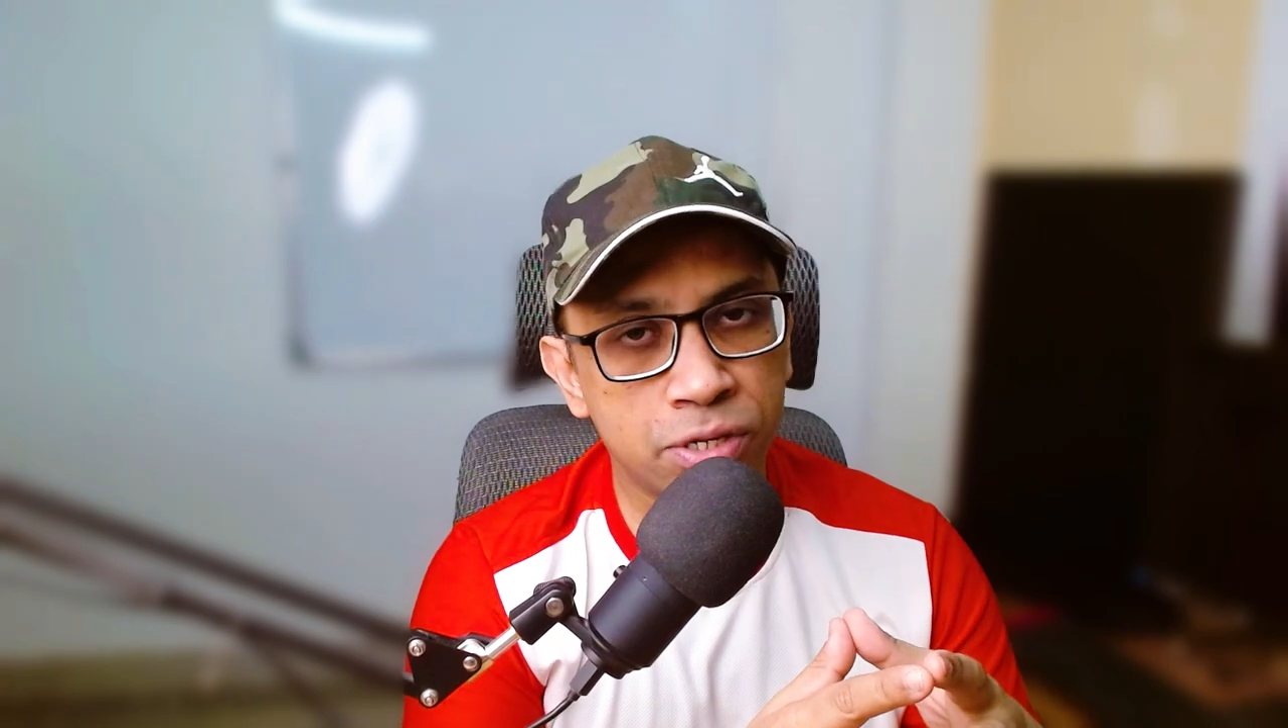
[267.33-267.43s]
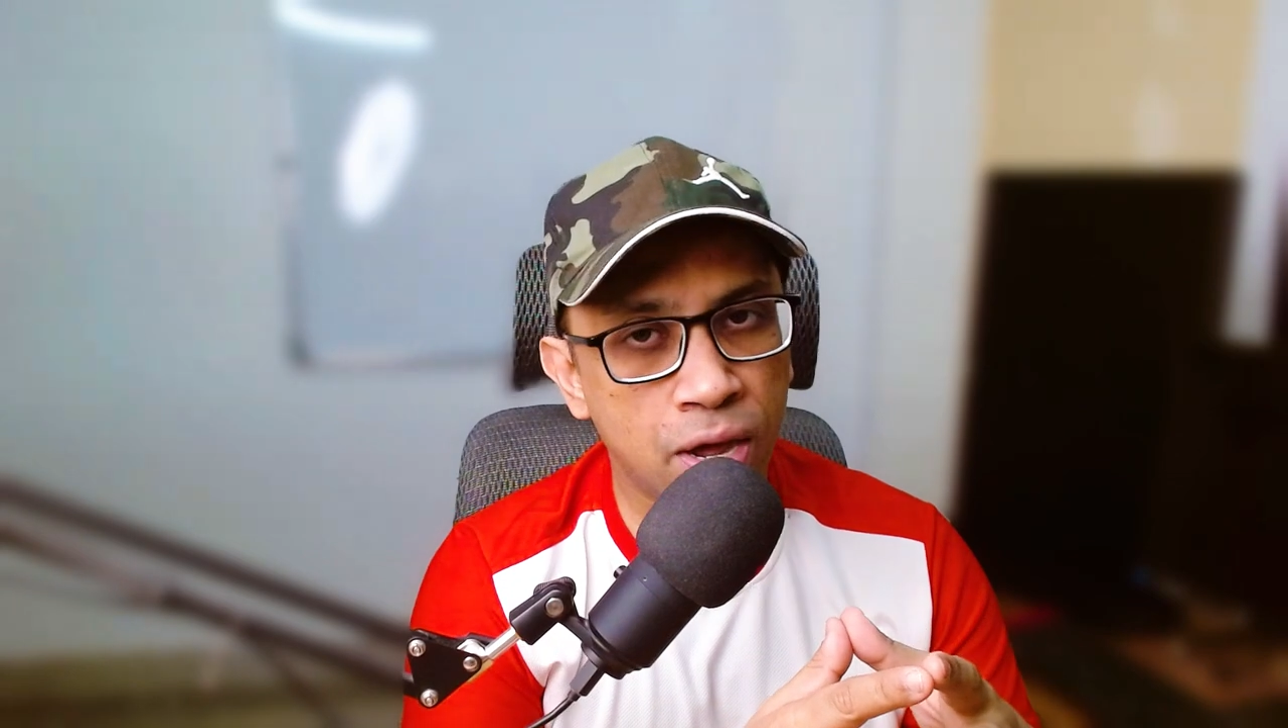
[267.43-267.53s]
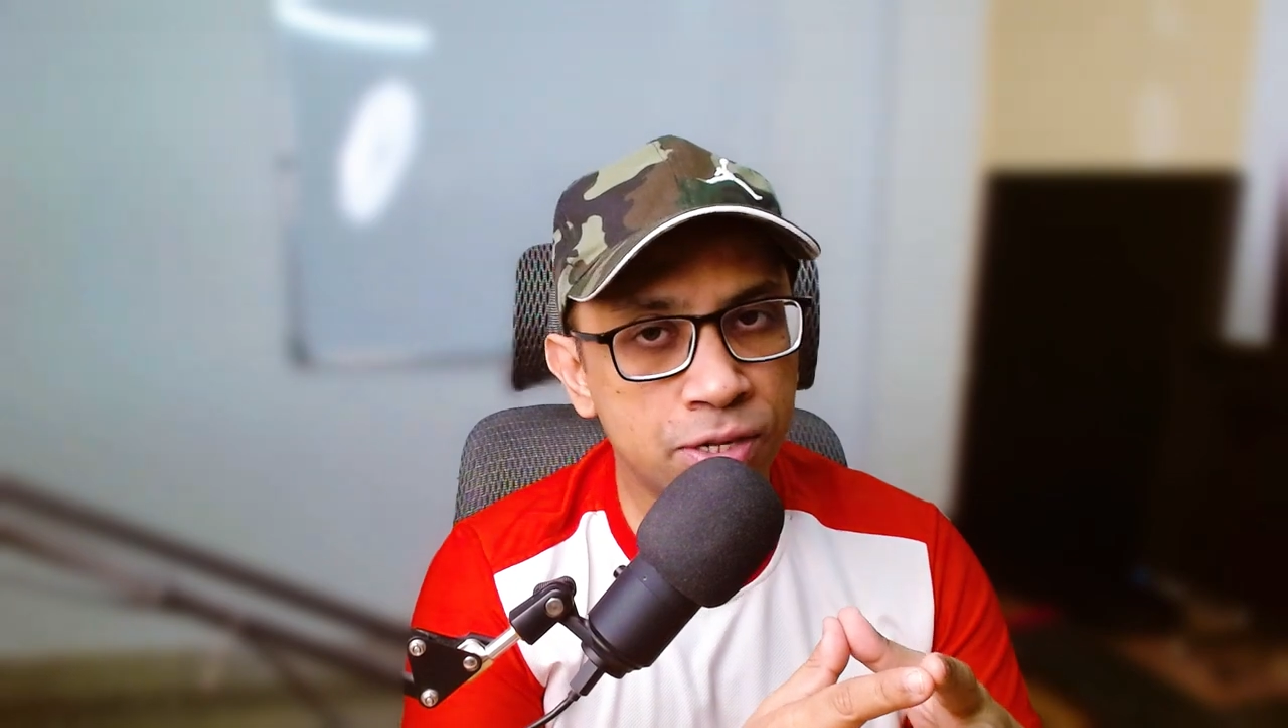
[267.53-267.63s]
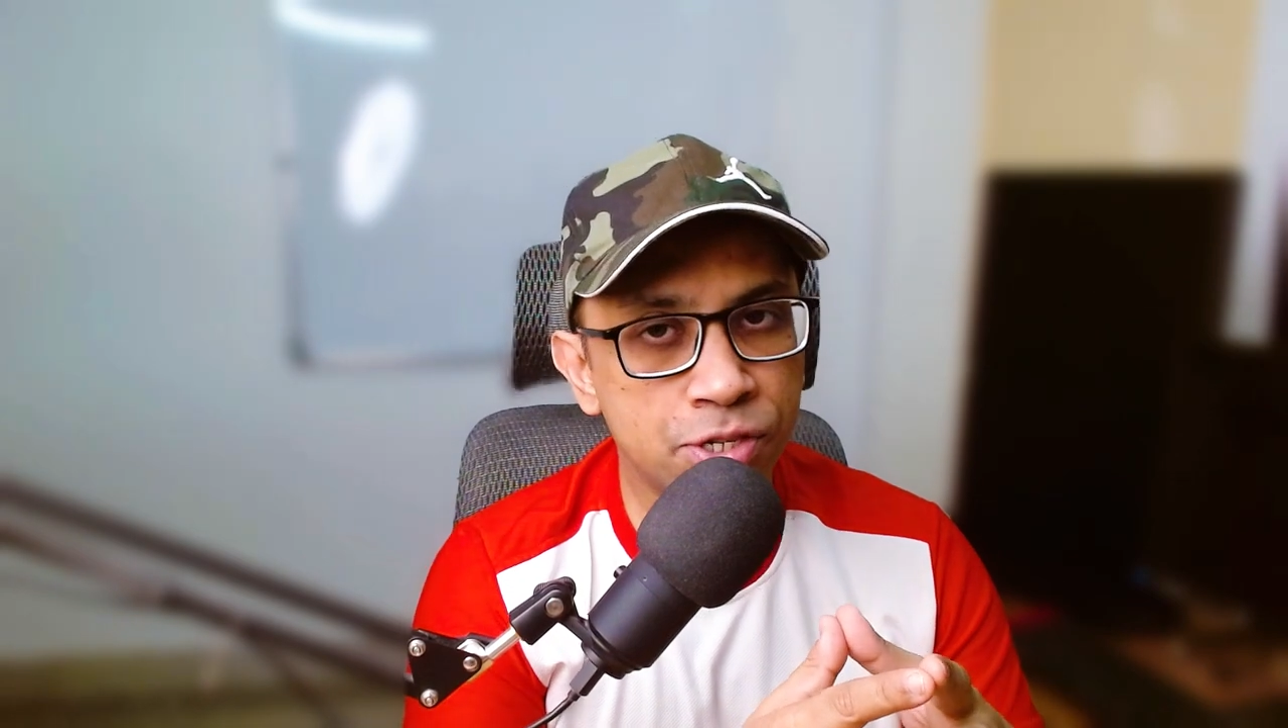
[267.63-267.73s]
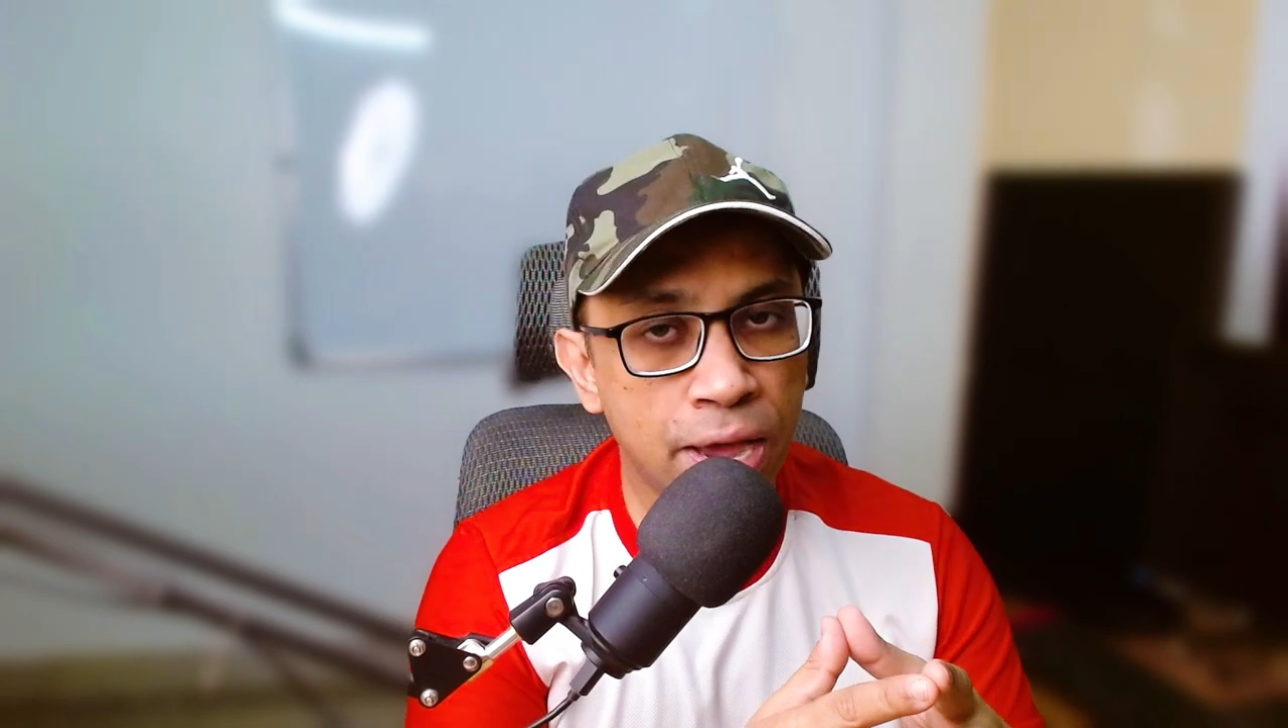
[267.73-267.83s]

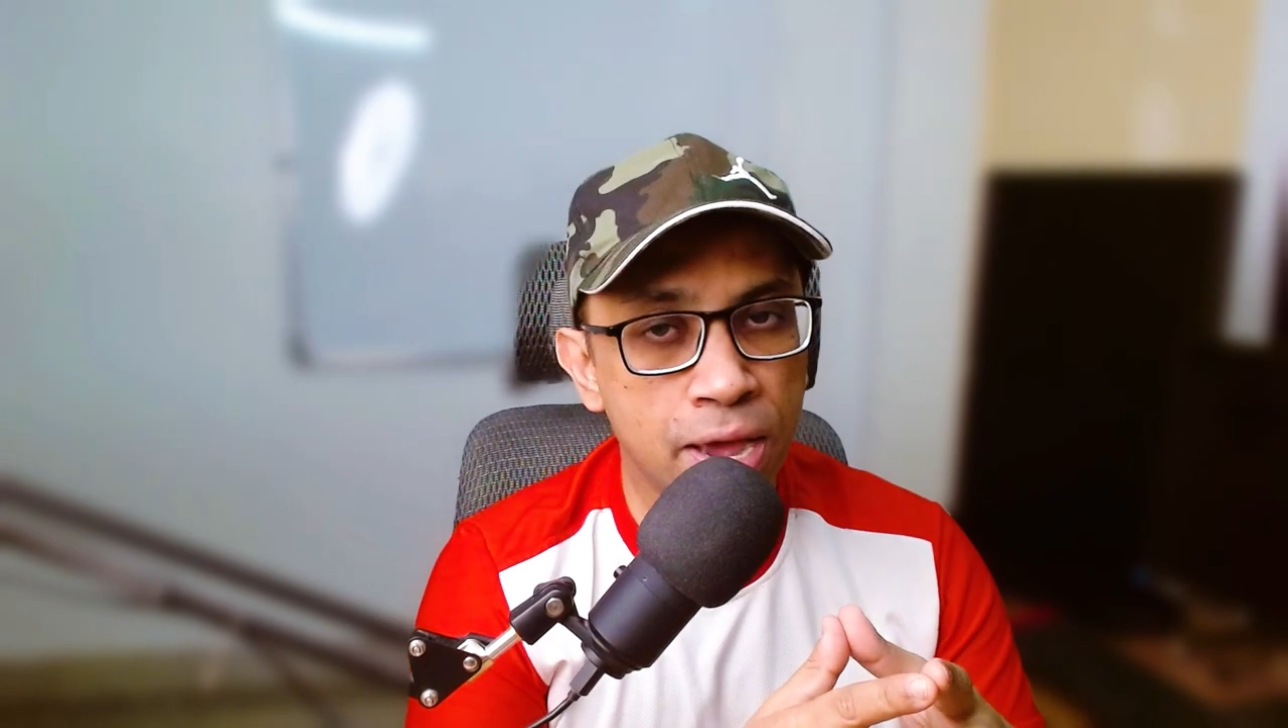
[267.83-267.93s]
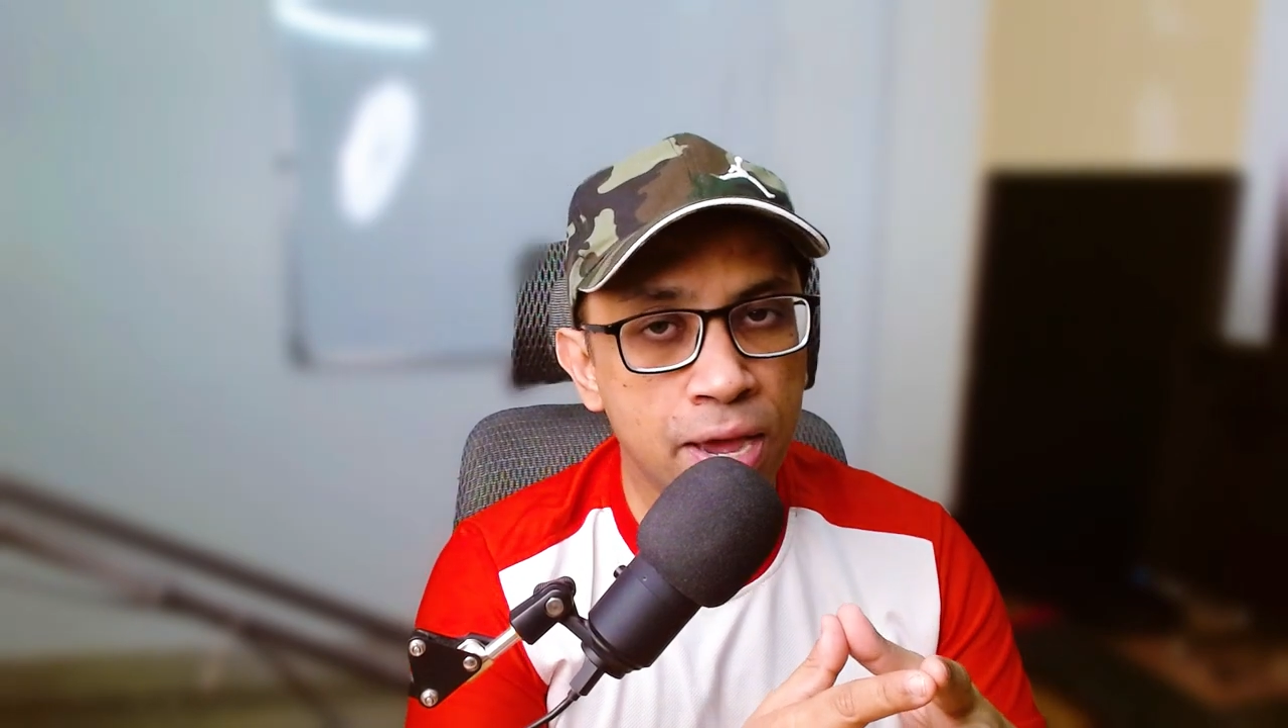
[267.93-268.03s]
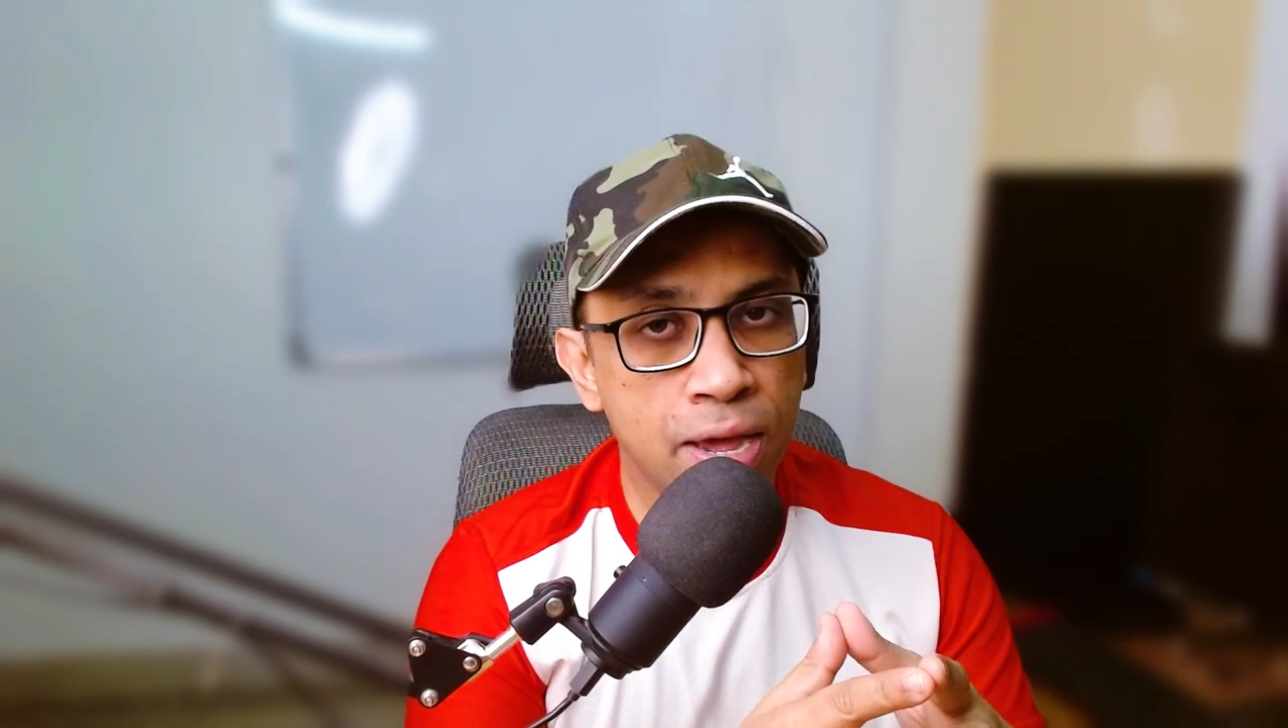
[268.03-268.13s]
tasks